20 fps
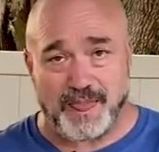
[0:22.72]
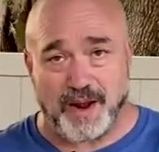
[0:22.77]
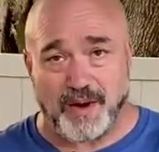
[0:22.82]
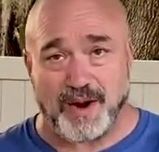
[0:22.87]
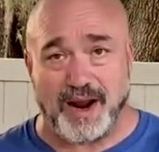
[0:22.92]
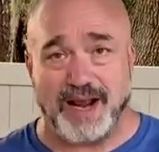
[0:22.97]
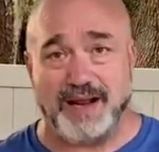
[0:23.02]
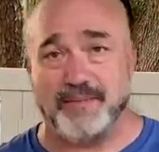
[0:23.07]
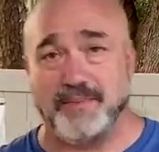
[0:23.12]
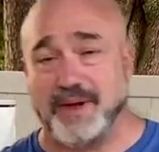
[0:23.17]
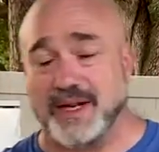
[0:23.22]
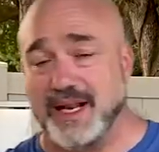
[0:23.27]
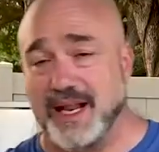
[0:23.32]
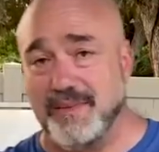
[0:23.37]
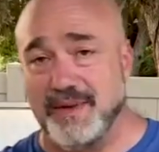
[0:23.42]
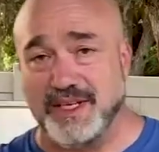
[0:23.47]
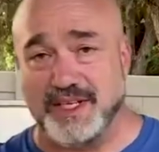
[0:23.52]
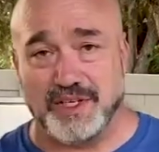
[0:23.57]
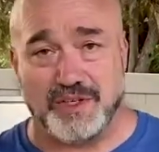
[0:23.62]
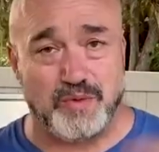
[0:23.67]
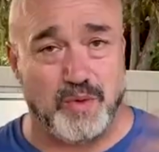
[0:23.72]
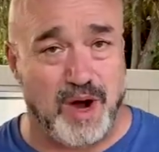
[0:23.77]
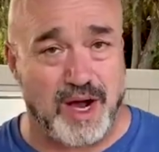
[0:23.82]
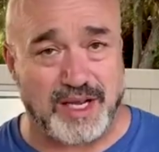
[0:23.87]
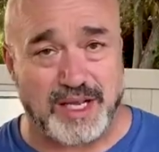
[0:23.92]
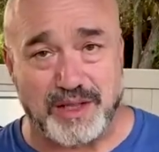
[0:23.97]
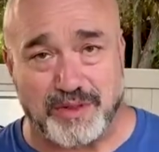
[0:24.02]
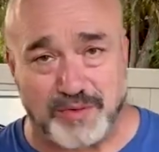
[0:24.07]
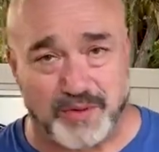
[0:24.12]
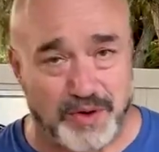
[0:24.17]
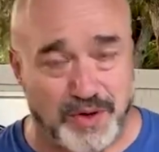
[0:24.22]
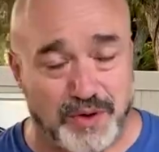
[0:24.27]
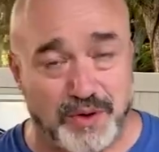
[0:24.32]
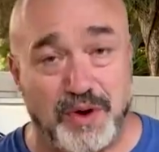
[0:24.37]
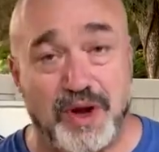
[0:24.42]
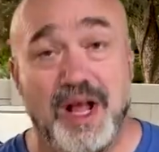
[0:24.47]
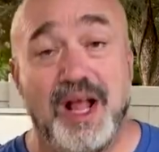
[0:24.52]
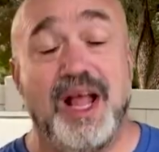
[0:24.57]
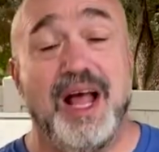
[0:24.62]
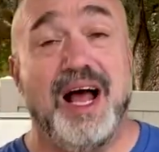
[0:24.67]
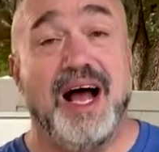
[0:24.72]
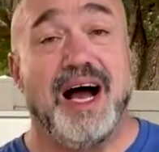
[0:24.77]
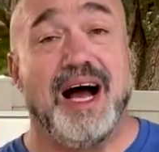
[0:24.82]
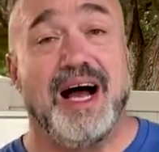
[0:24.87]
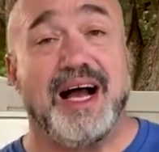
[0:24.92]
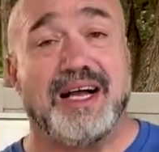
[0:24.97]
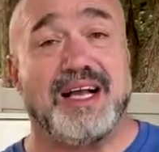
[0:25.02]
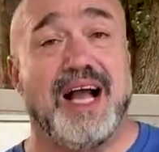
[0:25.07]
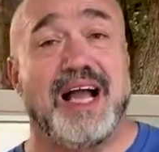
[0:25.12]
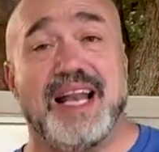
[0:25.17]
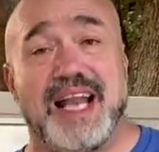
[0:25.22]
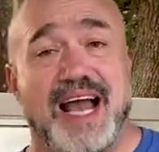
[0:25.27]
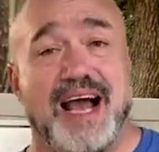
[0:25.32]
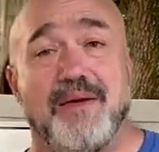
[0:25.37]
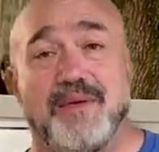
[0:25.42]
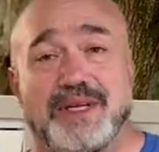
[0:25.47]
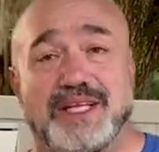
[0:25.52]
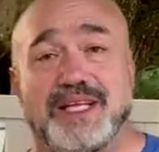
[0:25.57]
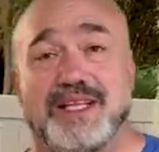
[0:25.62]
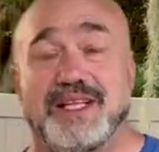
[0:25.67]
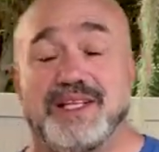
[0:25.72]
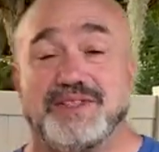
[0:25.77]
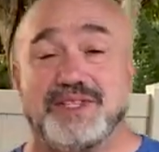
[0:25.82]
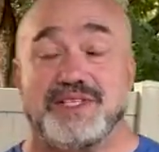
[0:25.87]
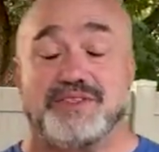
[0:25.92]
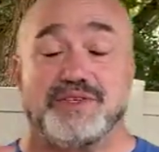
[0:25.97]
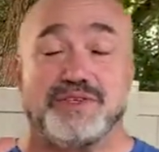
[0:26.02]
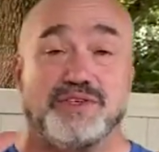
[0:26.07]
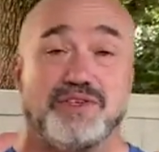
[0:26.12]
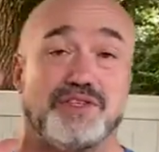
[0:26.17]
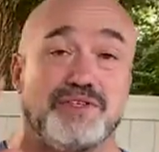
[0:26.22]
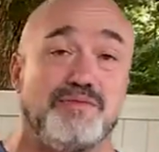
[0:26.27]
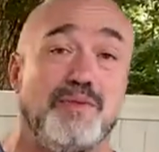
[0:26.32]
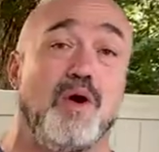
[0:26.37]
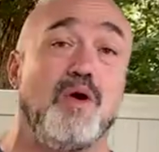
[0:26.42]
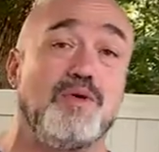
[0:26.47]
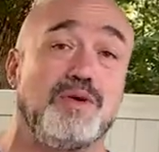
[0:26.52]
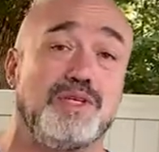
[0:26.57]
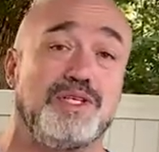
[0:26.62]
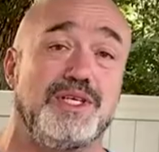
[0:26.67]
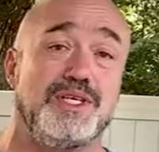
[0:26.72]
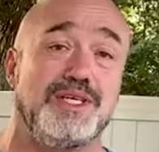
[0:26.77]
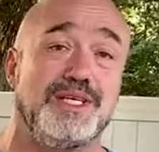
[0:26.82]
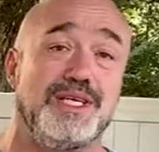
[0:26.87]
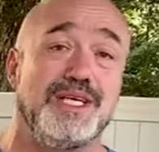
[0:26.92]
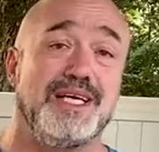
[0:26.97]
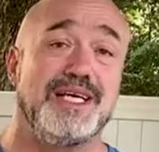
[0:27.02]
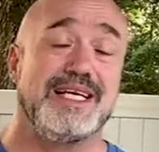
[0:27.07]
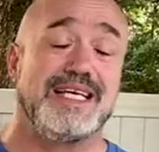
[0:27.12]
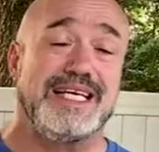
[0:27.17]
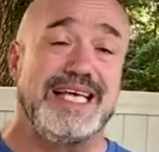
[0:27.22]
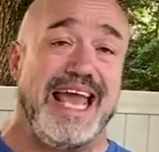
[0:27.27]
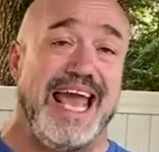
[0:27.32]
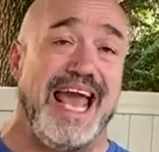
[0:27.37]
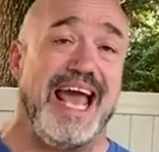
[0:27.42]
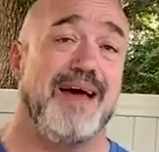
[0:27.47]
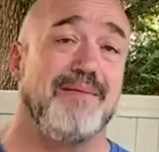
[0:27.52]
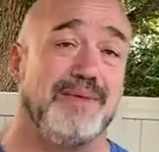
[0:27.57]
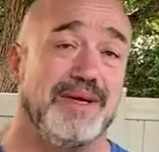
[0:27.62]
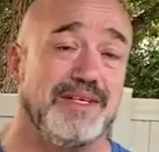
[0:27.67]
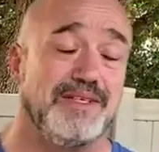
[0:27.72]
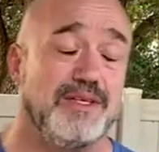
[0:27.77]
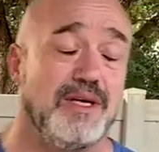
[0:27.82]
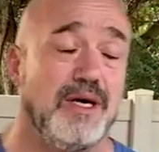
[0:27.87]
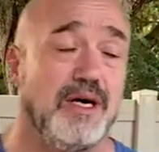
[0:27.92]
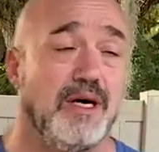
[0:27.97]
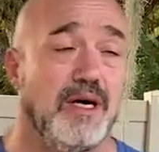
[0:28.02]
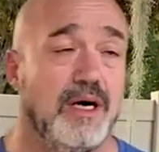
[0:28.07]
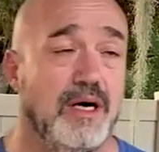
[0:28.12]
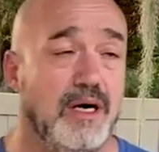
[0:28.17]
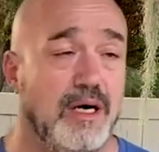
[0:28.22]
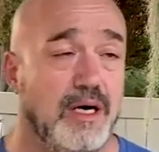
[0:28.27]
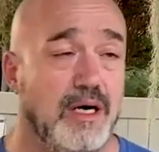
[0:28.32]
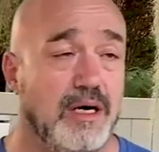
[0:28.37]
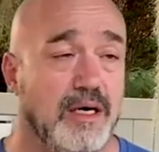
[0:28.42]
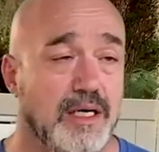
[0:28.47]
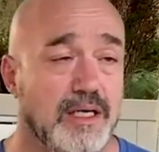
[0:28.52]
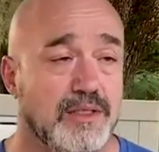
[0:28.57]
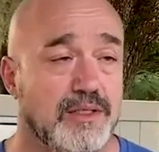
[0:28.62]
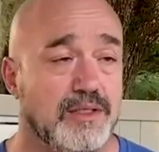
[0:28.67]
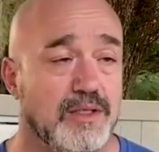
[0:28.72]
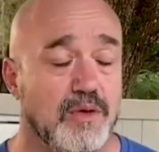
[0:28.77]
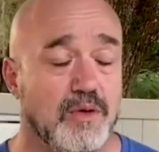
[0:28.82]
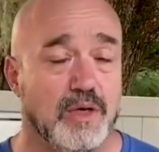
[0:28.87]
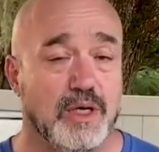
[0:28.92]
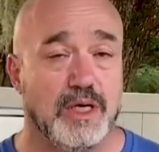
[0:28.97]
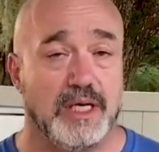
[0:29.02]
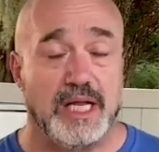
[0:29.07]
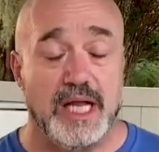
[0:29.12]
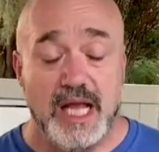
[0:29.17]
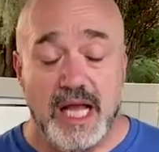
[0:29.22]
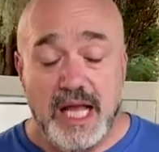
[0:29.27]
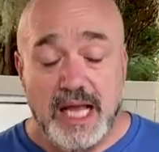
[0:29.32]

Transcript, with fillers: all right? But let me just walk you through uh, kind of how we did this. It's a smoked cabbage. Oh, it's so good.